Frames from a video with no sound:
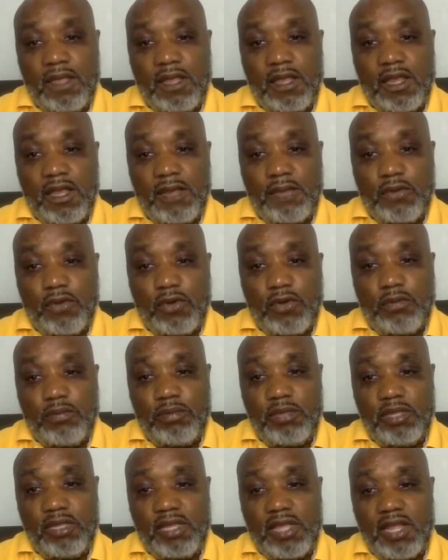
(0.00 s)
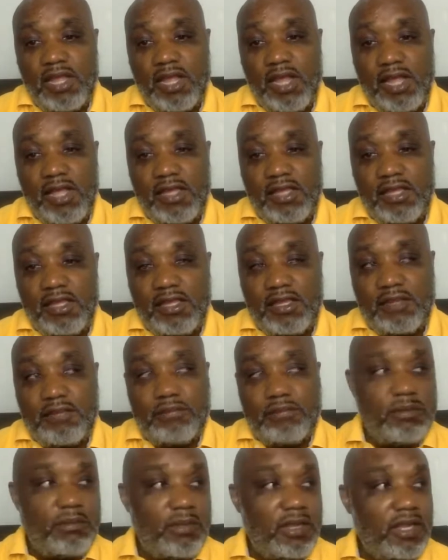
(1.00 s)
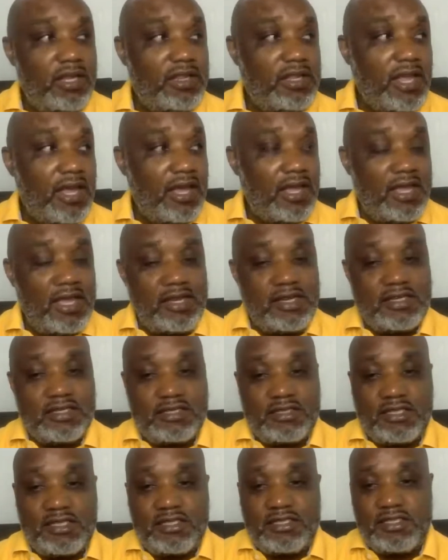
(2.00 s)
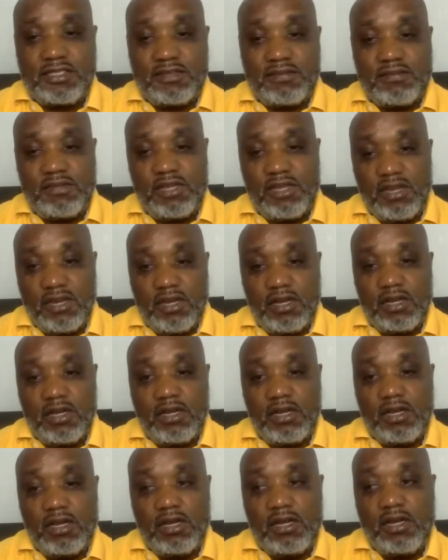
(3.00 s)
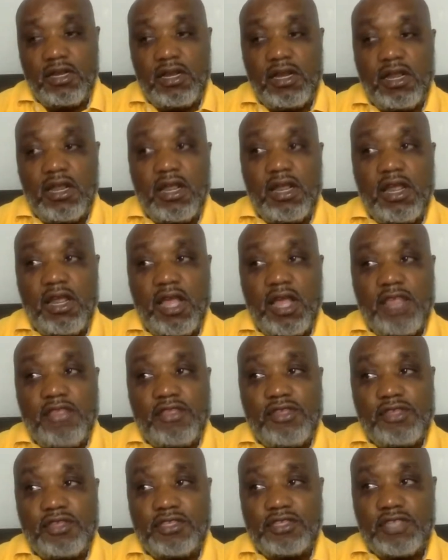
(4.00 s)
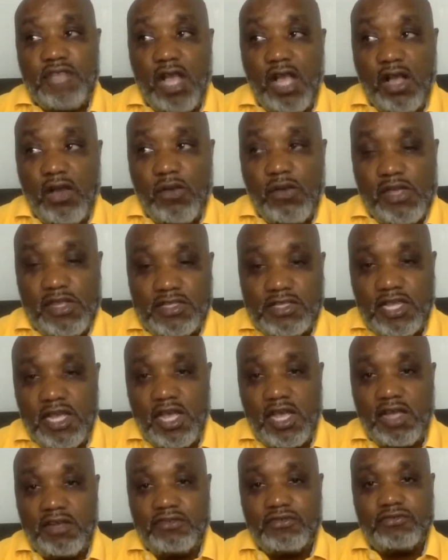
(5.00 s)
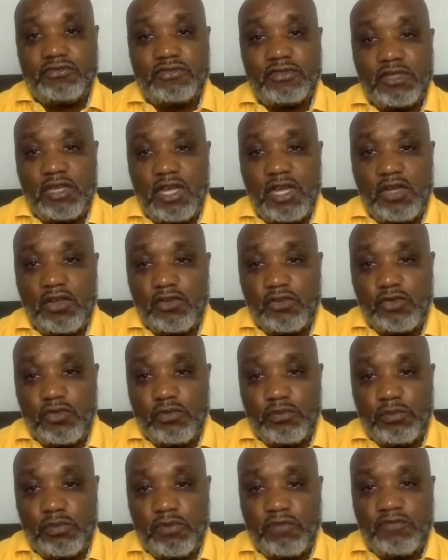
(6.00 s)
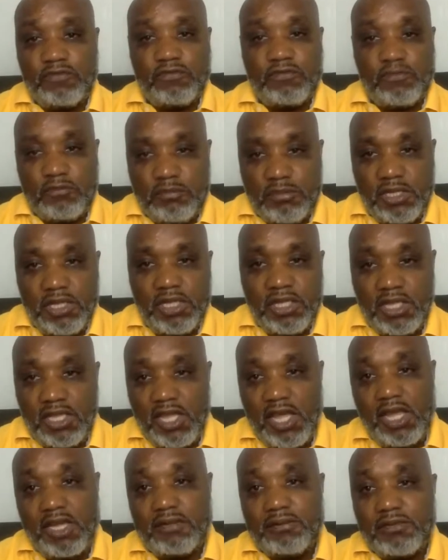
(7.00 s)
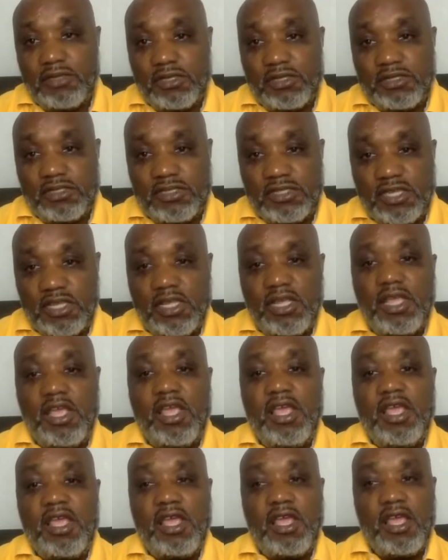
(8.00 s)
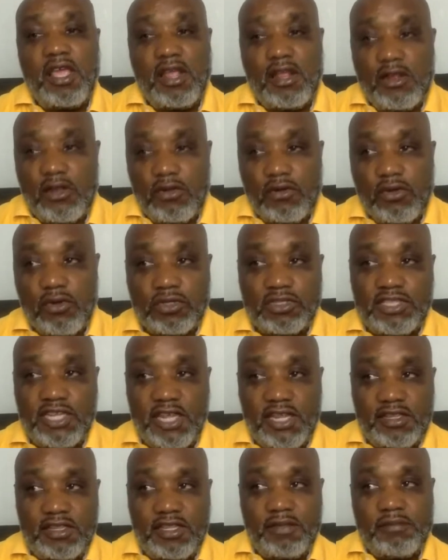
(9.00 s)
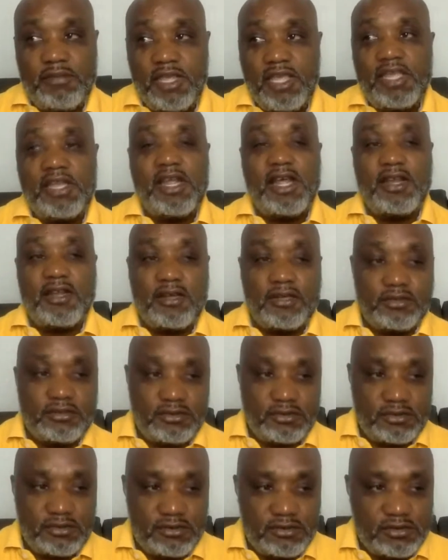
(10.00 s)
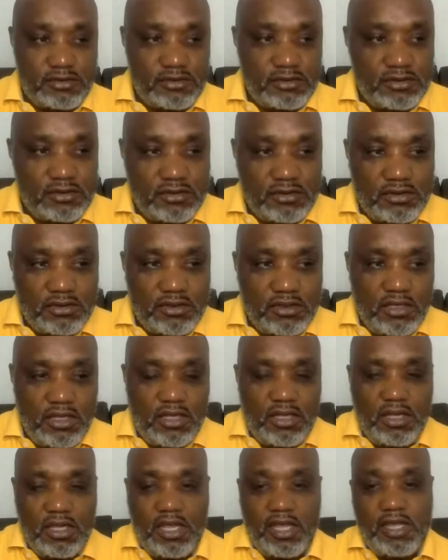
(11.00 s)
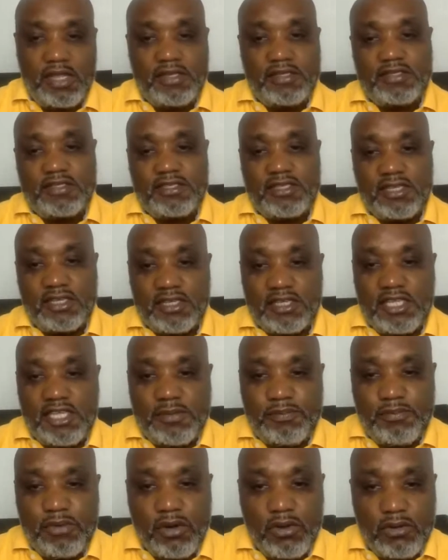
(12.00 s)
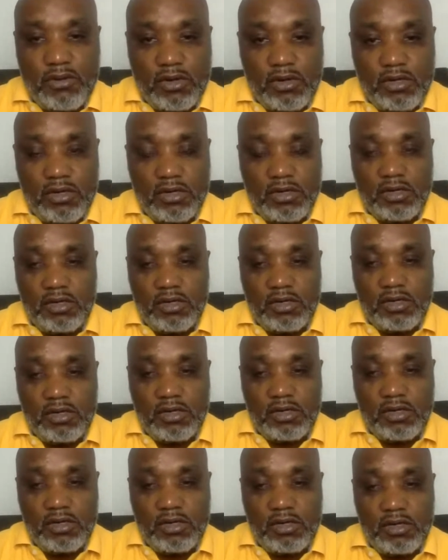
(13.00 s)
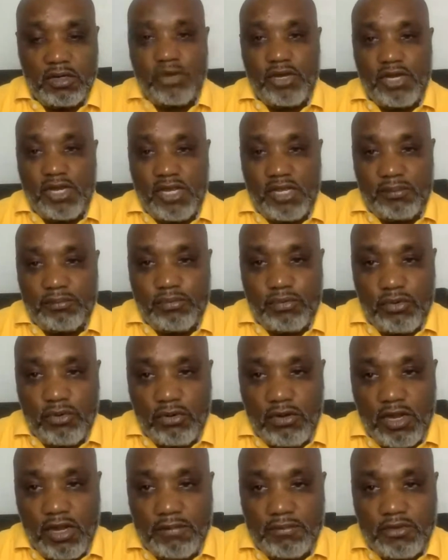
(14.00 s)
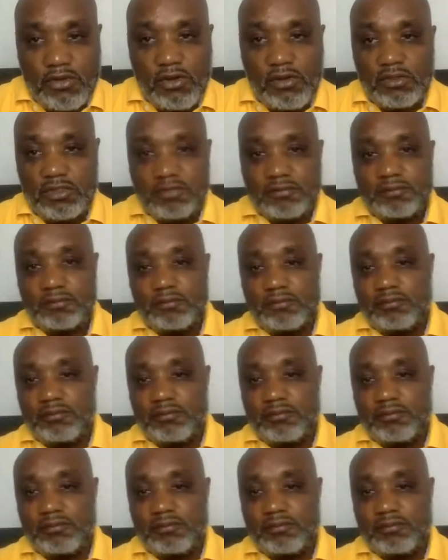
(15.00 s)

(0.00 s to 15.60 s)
And I'm hoping that I can implement that kind of system here and just always have a group of milking animals, rotate them in and out, and still keep our, our breeding program going.